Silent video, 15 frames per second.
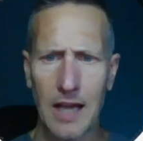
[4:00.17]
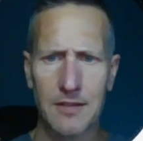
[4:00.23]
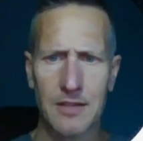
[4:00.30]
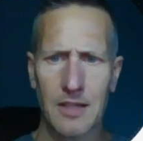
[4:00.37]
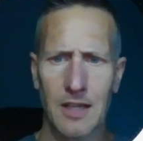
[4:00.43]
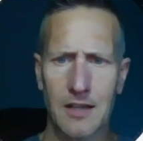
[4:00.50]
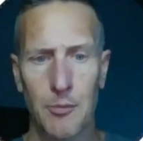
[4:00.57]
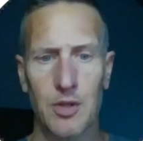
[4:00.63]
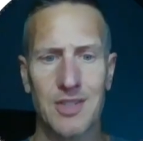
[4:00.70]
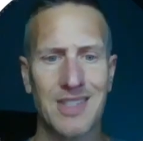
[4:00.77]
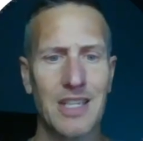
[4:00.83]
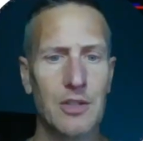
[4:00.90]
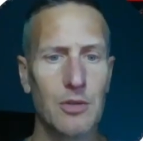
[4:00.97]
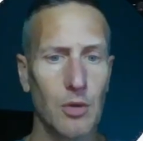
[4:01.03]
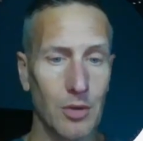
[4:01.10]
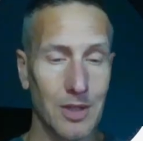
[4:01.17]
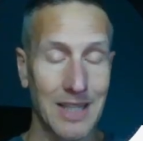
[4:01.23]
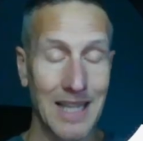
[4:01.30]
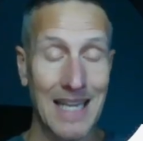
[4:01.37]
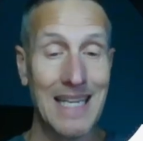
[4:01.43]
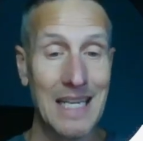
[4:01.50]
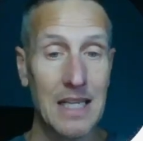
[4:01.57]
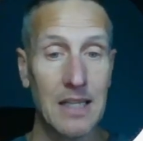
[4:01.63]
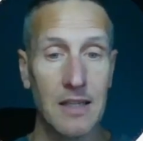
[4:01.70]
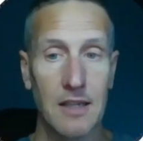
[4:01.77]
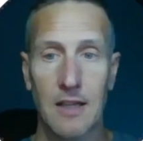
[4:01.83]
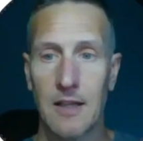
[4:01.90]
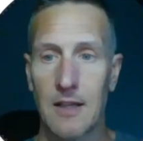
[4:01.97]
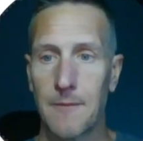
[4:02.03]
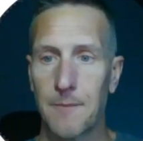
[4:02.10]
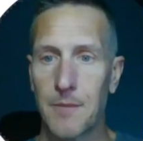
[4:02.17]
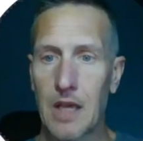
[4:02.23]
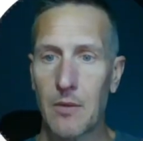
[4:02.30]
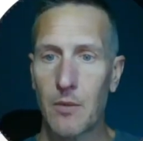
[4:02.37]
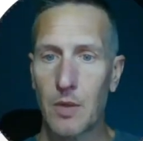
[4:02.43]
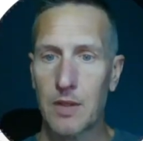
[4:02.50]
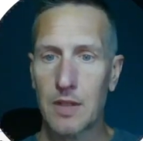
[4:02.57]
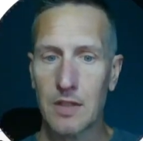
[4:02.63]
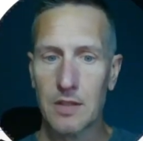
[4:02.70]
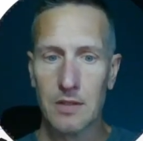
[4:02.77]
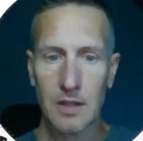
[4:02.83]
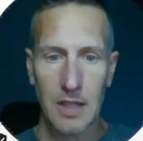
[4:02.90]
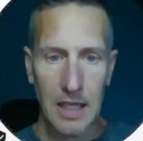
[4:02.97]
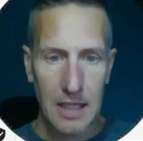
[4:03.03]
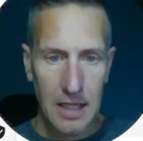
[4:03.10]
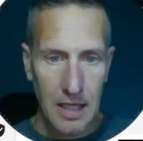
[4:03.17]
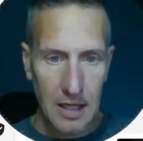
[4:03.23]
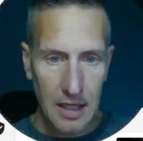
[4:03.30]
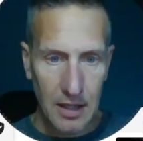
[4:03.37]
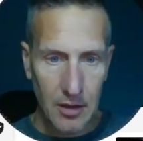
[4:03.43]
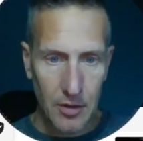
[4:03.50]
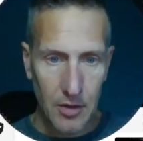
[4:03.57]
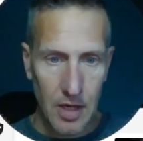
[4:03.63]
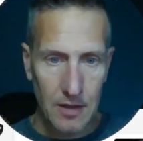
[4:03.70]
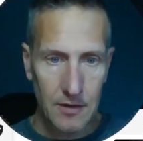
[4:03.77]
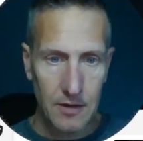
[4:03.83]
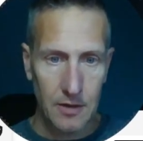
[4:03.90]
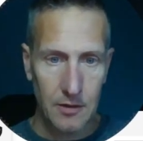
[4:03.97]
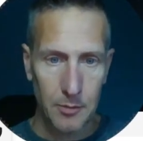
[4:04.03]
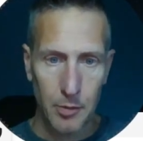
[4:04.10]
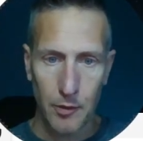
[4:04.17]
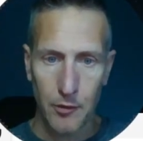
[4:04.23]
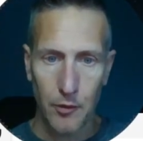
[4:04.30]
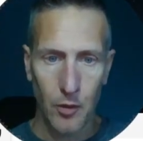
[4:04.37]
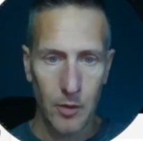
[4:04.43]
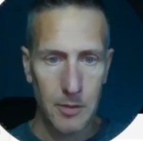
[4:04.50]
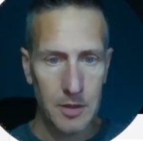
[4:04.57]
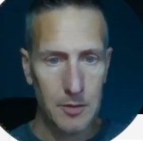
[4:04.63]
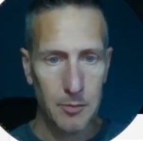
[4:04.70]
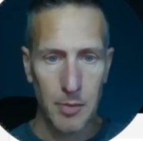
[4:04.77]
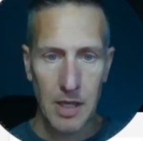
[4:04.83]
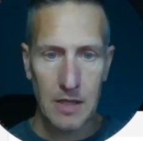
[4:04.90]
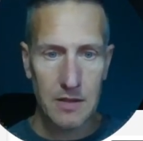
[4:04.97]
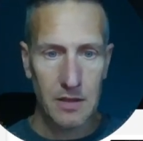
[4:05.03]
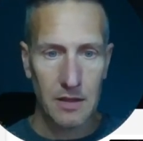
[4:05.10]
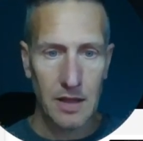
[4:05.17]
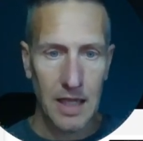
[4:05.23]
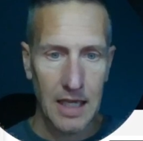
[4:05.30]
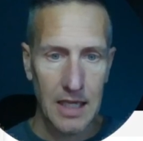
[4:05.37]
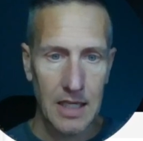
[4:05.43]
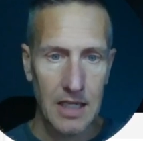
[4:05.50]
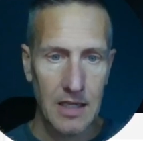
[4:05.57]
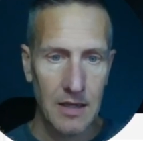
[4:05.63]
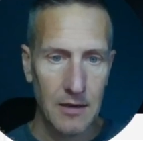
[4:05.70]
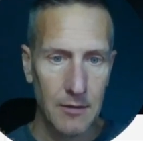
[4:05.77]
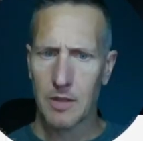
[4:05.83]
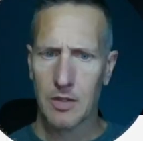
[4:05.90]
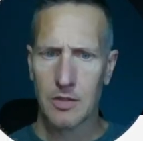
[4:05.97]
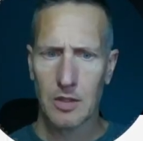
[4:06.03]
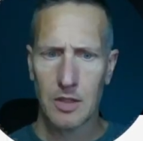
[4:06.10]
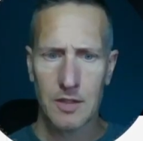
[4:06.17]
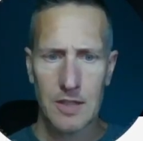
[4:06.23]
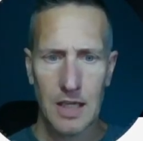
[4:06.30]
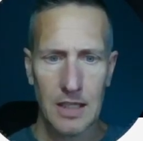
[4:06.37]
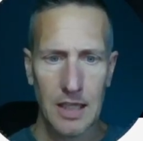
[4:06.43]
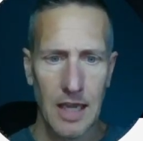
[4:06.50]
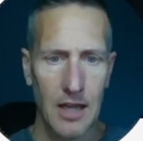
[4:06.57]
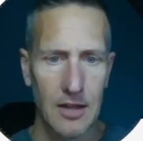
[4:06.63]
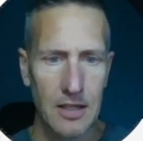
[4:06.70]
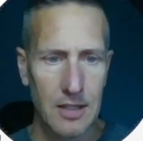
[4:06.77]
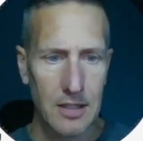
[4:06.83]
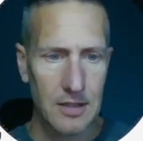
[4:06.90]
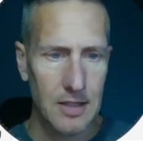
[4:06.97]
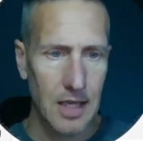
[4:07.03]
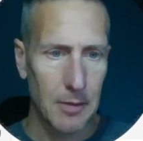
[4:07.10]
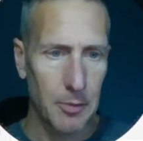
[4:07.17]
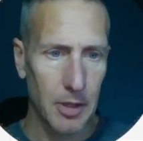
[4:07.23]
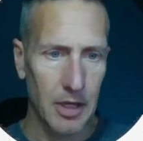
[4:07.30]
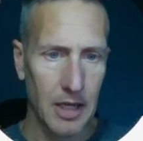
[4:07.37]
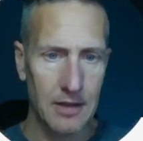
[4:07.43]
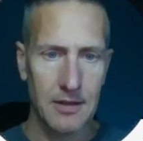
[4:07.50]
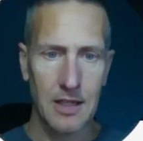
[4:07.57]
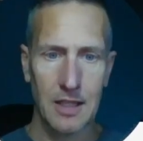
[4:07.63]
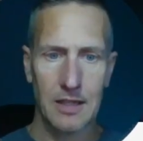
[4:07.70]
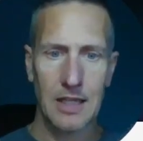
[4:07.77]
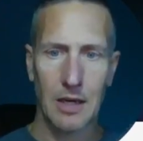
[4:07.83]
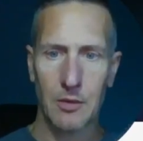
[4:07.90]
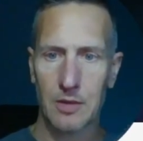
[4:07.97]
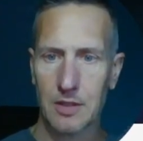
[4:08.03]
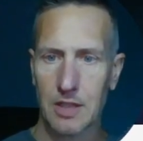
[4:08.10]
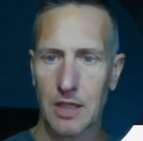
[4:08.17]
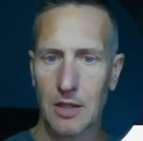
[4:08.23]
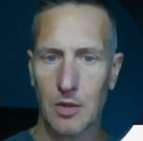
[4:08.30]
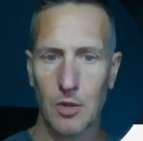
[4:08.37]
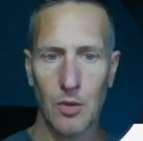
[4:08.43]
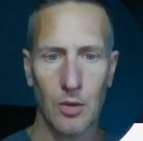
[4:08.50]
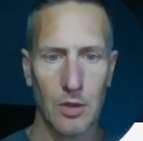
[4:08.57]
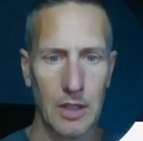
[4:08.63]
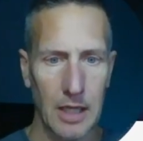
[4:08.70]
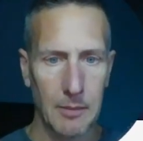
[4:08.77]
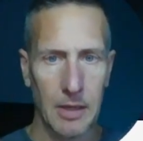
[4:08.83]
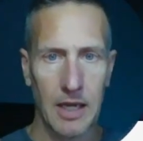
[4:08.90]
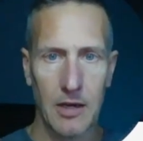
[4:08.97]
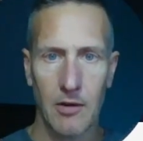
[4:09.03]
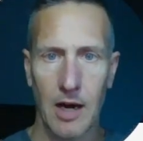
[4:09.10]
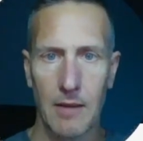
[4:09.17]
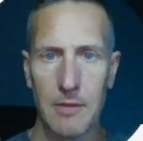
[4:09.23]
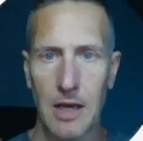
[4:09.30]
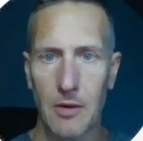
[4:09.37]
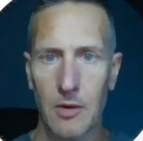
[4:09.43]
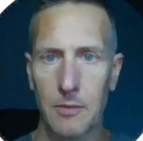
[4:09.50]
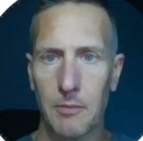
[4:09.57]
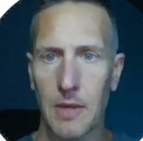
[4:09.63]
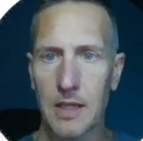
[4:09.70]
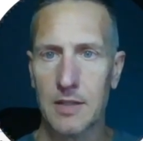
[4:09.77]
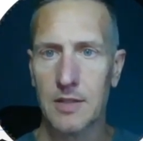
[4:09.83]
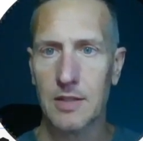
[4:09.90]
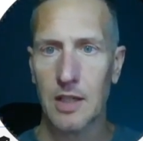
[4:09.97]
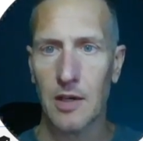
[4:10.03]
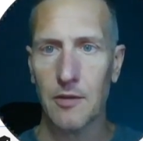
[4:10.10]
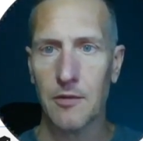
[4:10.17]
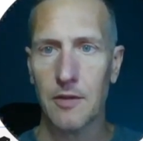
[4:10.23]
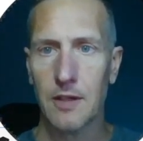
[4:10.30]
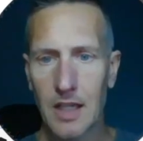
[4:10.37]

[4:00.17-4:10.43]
asset, Procedural Lightning. And with this lightning, it creates this performance-based lightning. I'm not sure exactly how that does that, but I think that one's kind of cool, and I might grab that one myself.